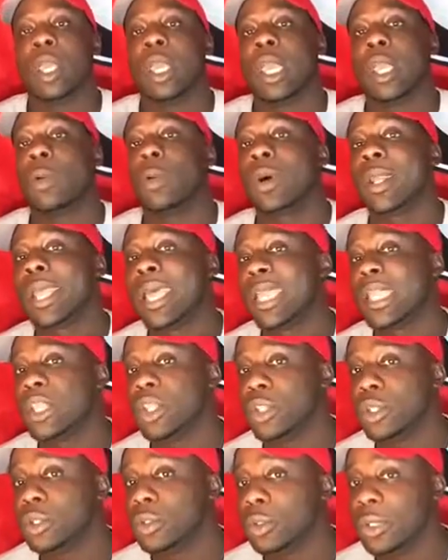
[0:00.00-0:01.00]
And what I
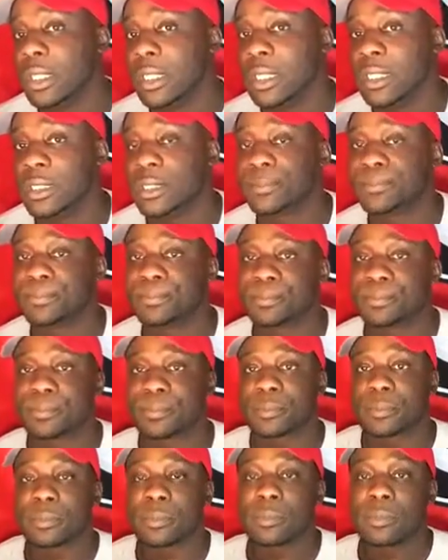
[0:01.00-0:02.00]
do is
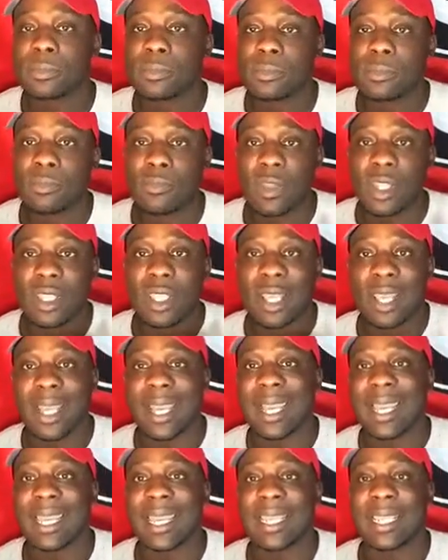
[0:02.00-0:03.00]

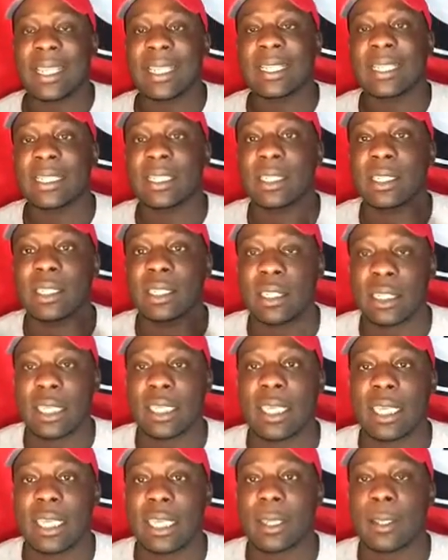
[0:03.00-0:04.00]
I
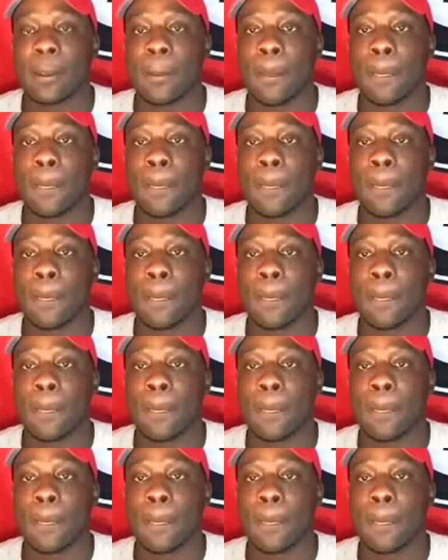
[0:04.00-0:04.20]
look at